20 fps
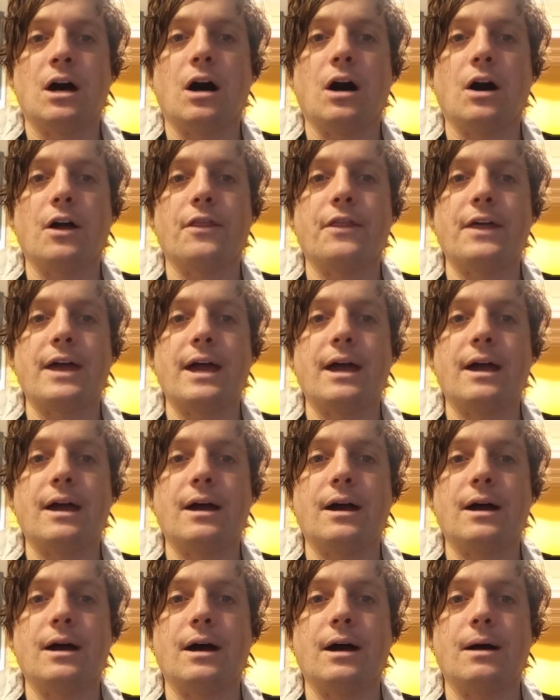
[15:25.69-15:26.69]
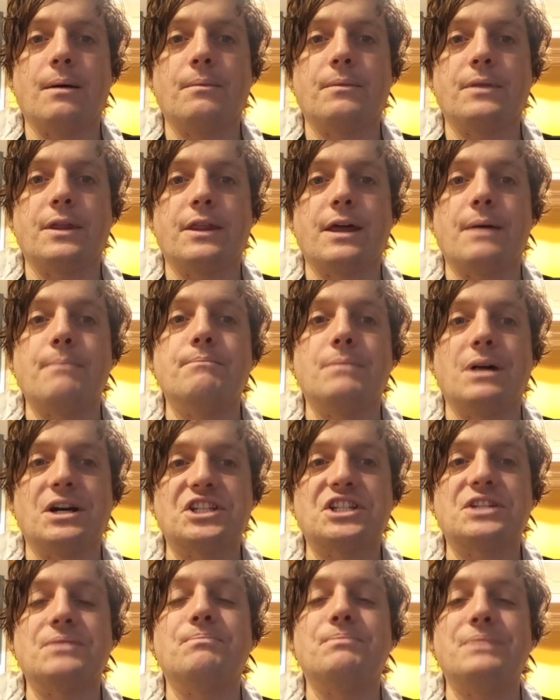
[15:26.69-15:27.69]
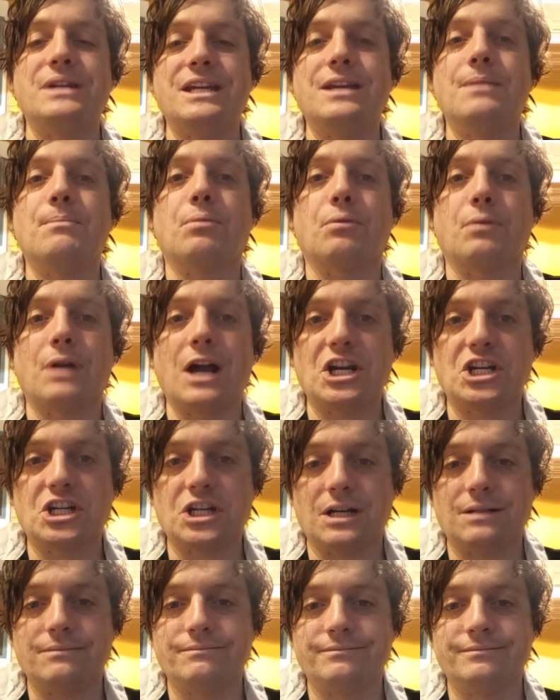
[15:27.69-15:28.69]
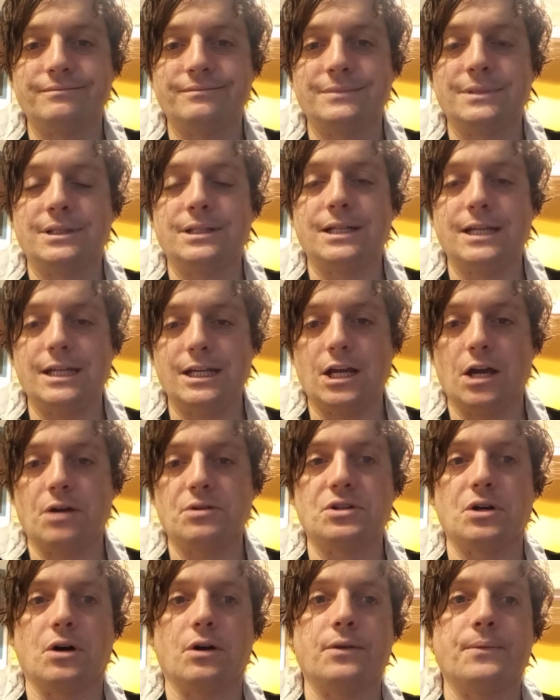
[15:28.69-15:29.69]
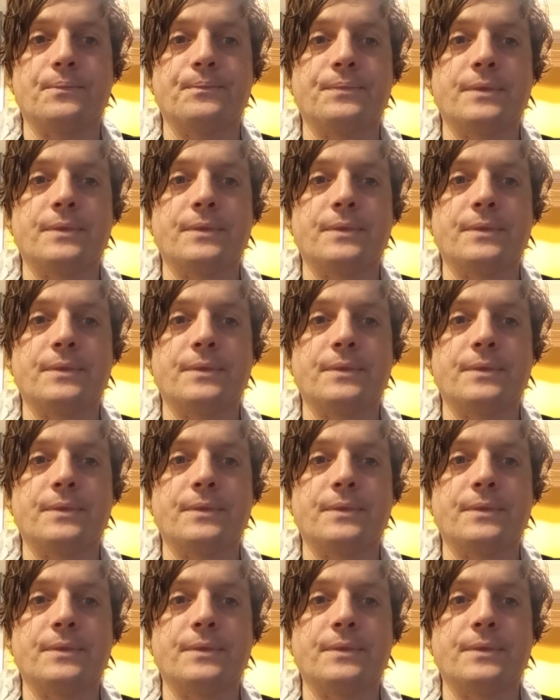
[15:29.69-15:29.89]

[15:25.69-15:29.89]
are that there must be pressure. He goes on,